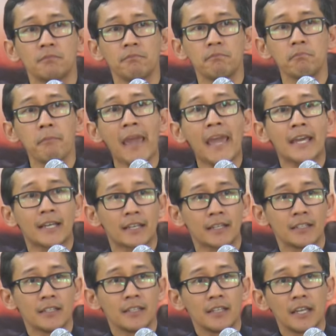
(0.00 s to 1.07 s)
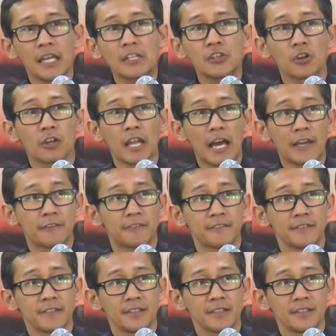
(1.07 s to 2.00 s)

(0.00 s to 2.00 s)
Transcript: make in your life.